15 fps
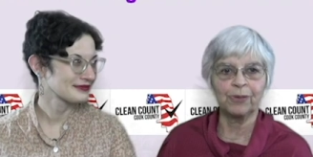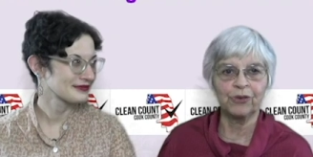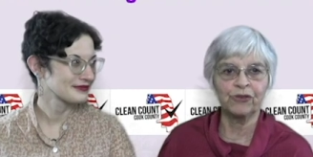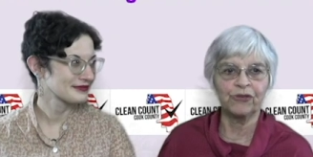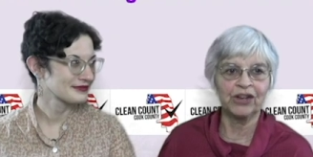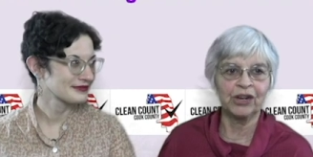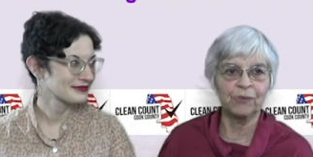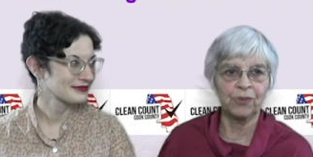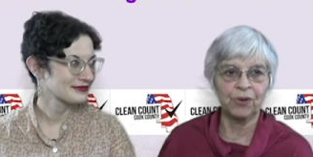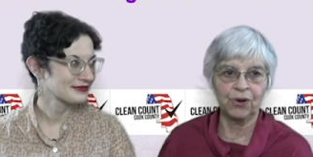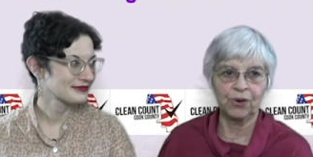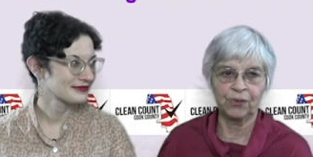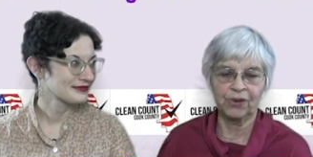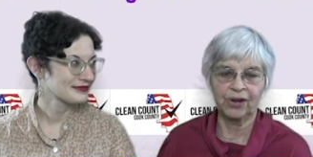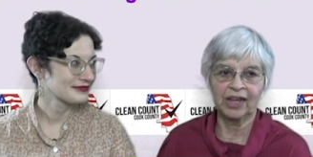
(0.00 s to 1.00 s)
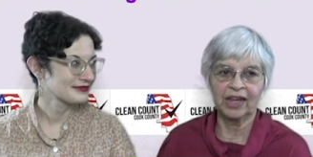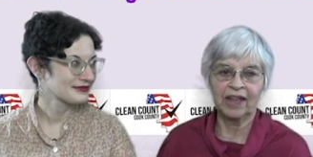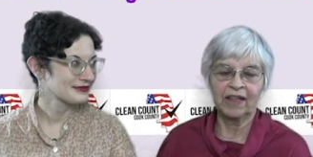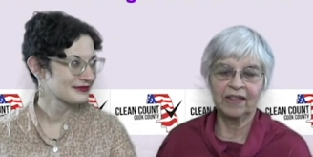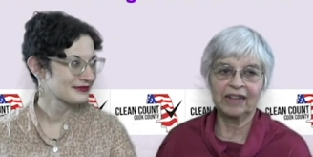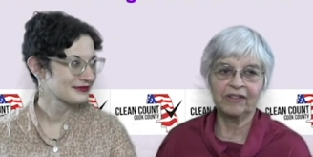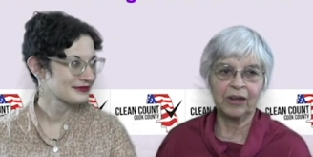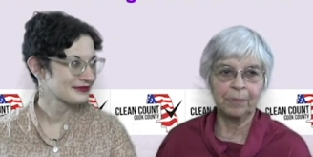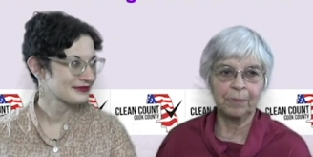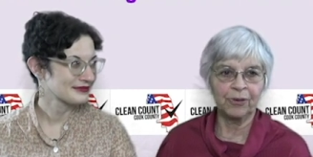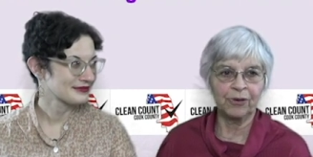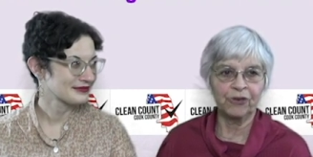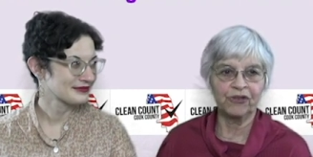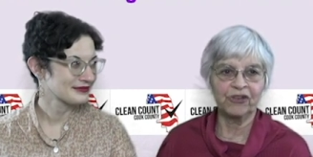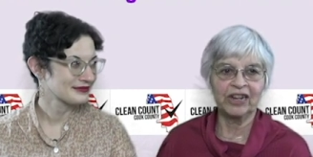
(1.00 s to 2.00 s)
Speaker 1: Pershing Road. That's at
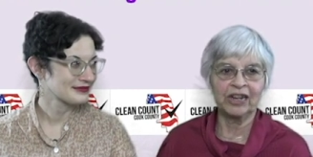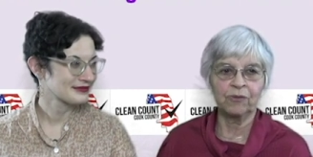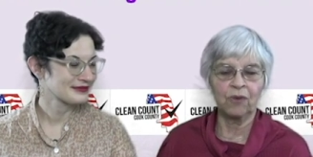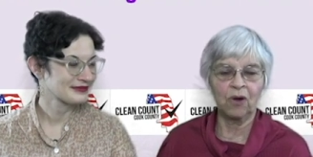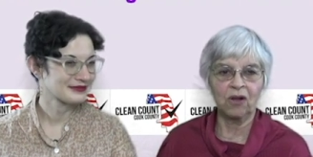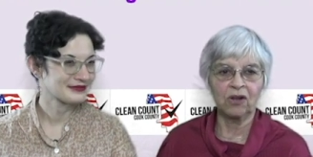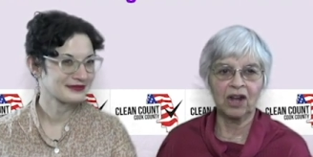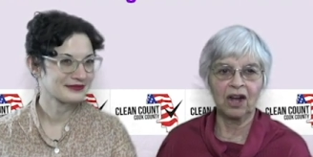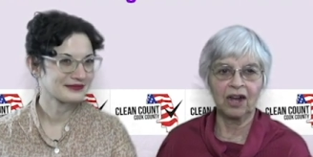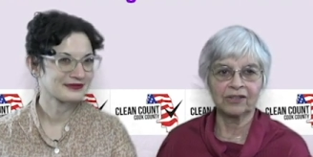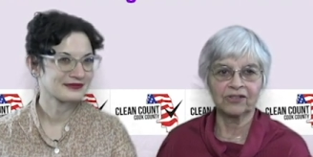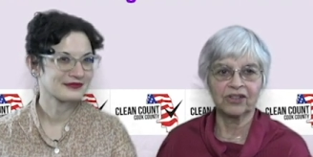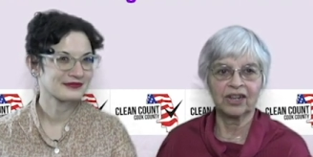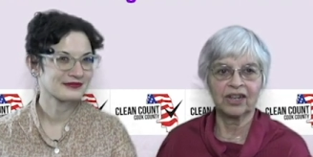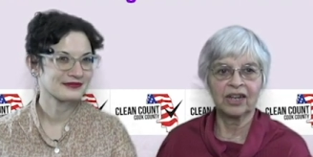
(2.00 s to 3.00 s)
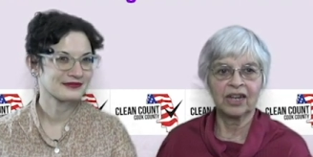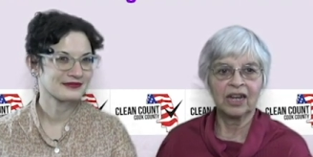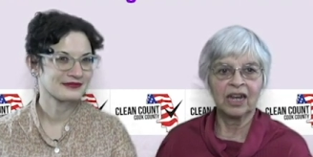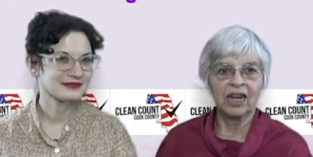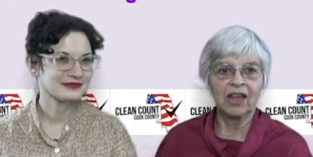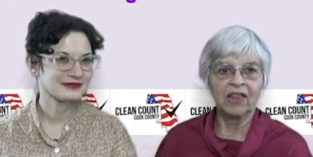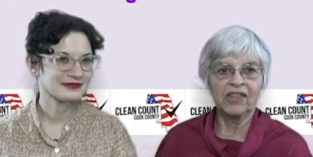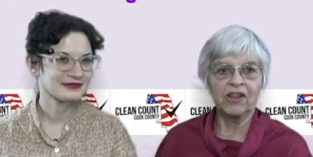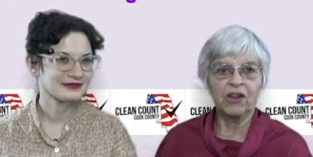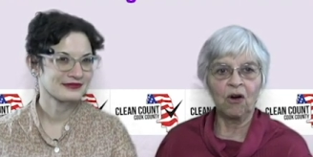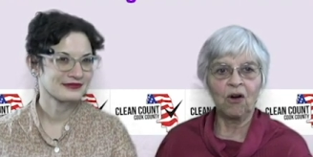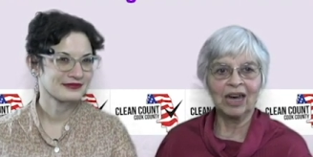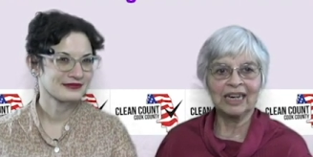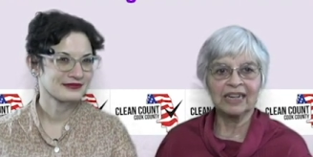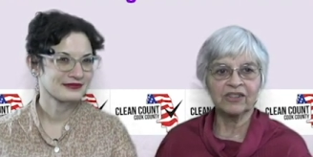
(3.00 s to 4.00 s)
Pershing and Wolcott. The
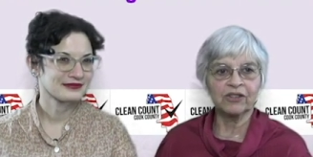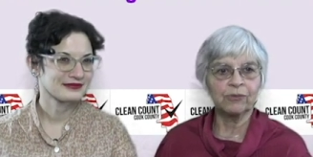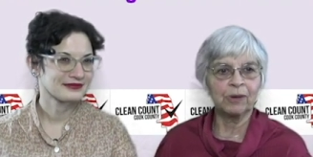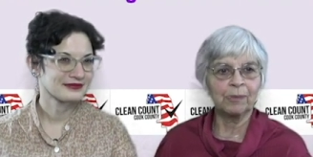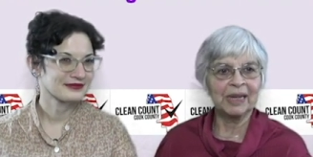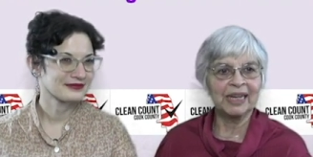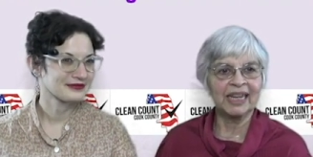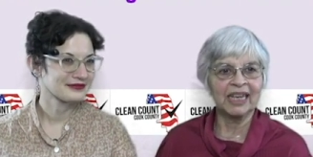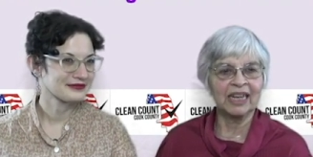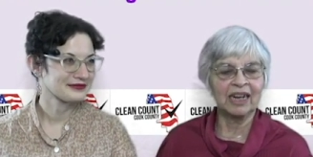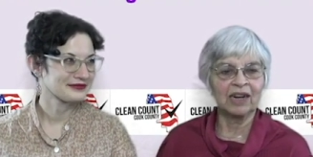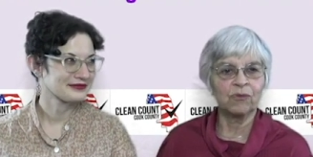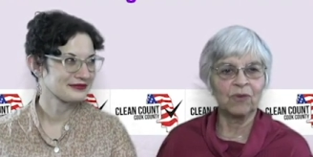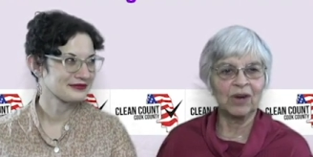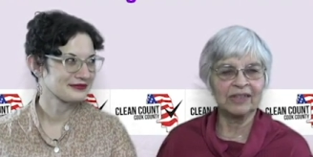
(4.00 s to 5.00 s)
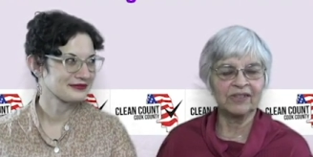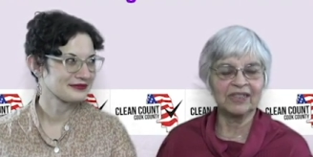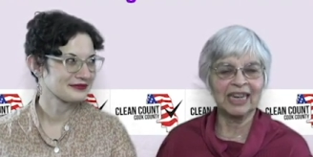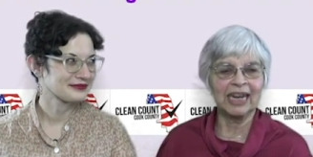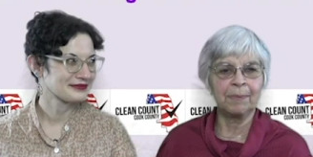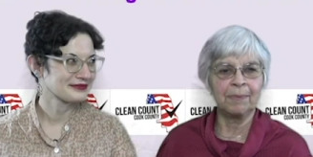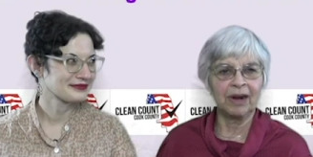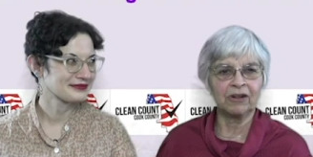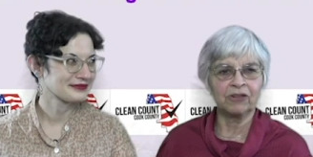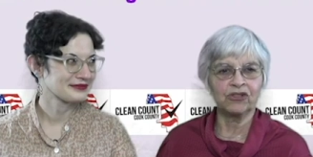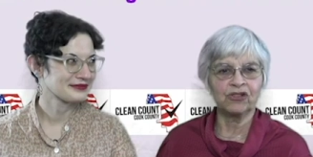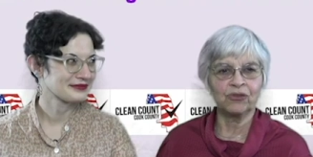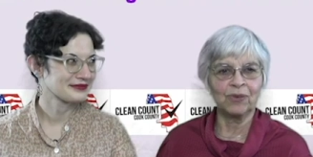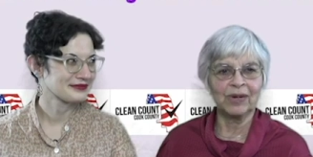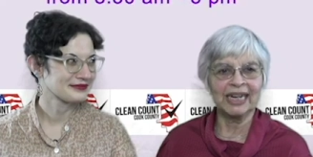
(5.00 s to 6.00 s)
audits will begin on Wednesday, March
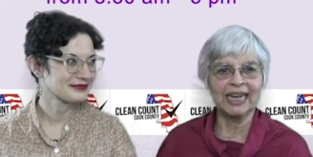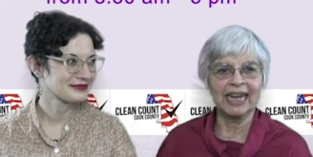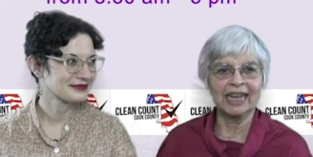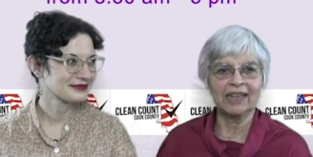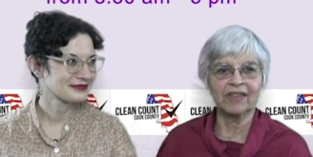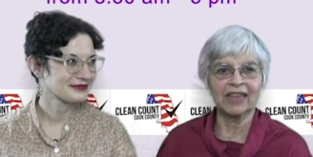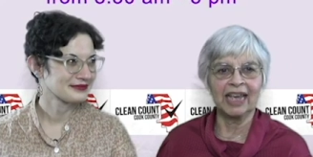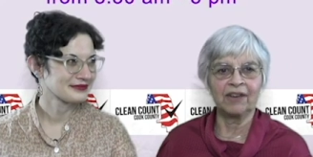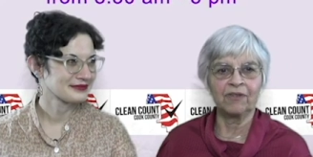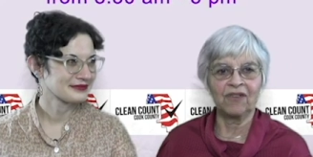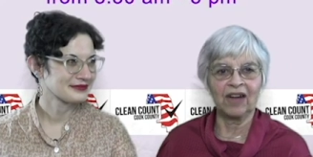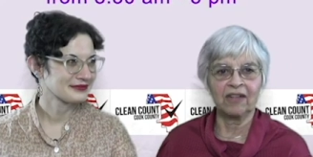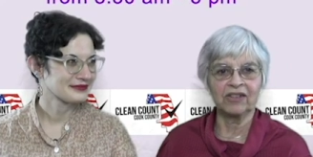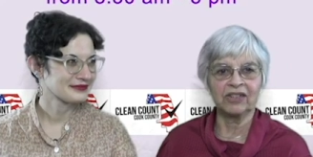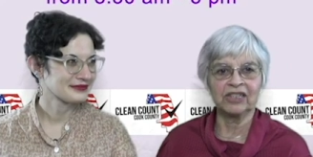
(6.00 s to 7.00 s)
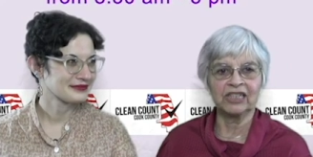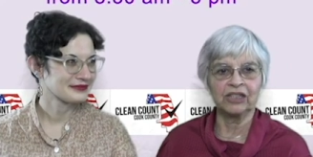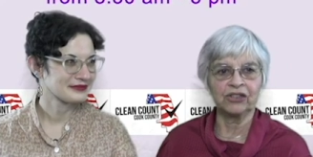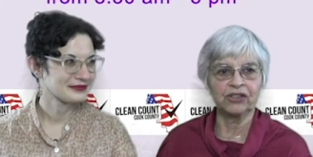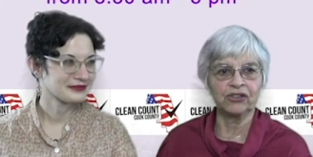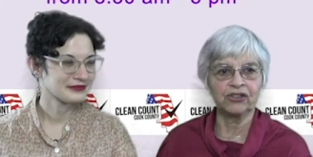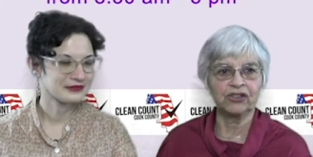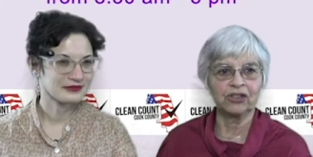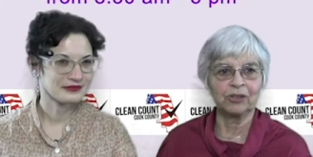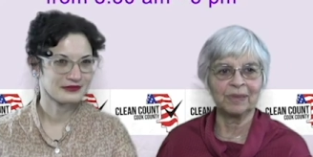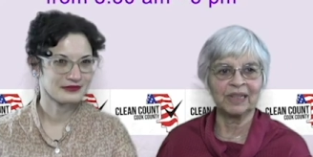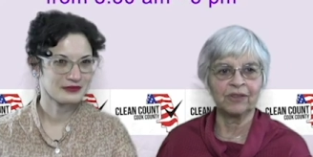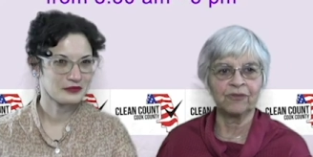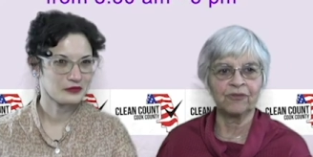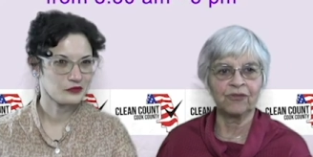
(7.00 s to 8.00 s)
28th, and volunteers should be
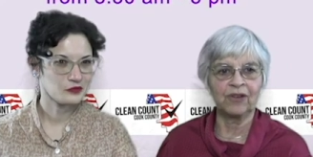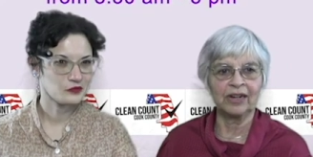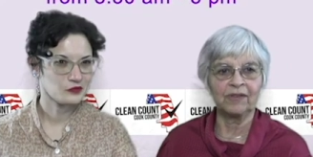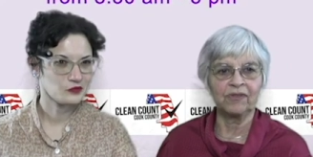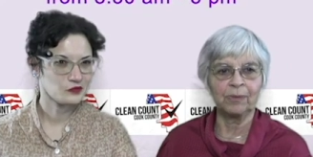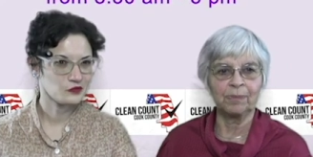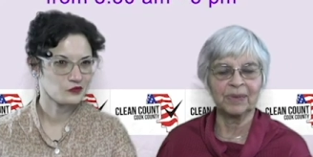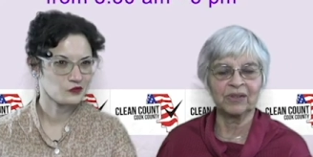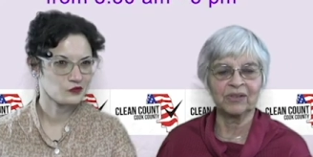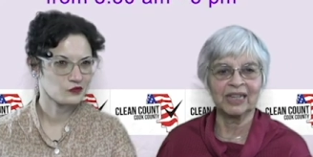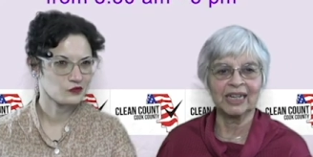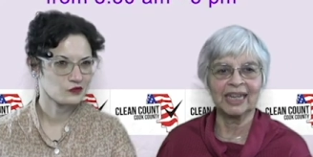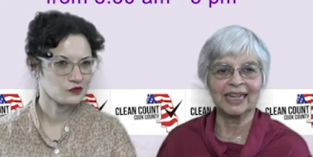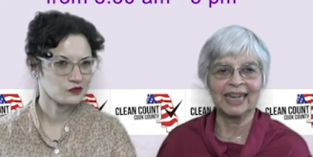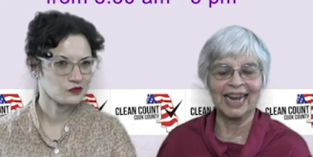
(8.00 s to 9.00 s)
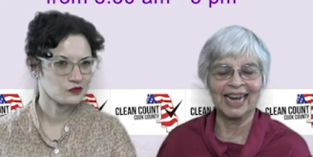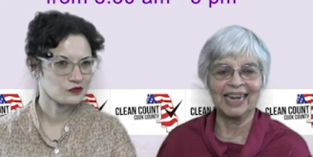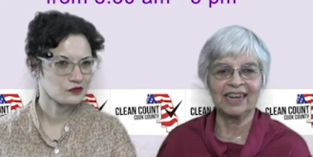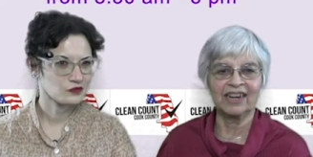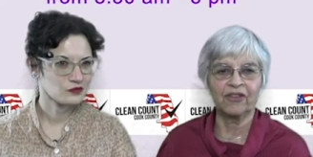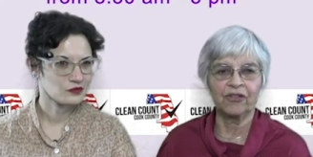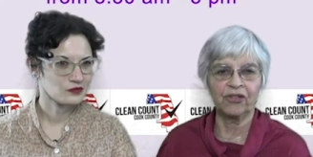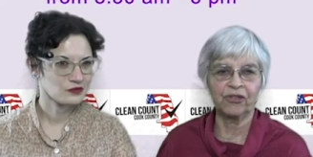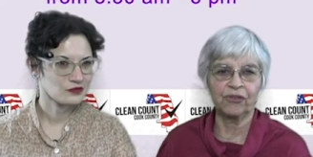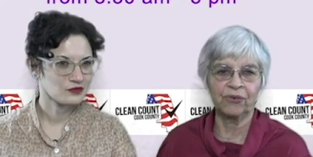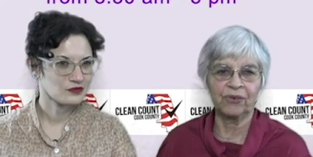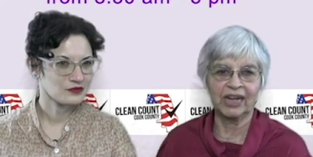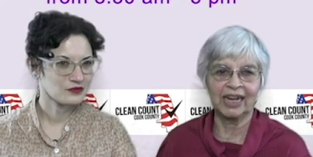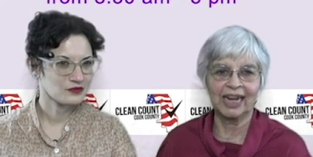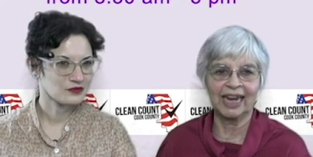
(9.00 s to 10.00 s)
in front of the building at
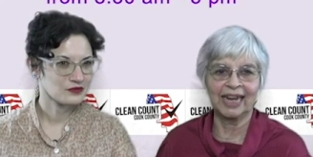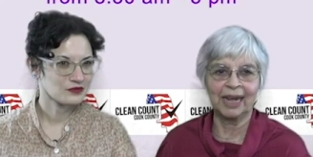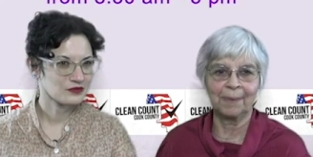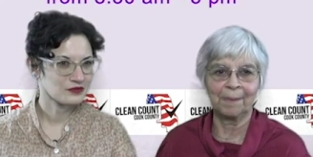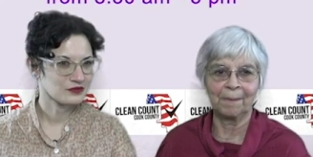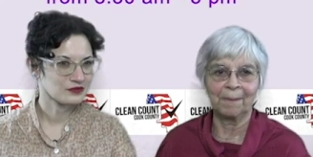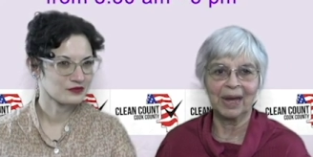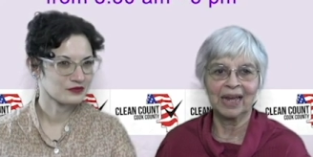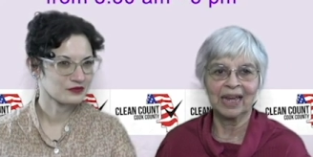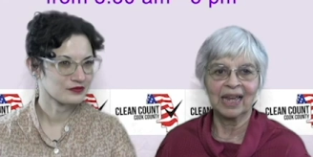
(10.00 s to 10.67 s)
8.30 a.m.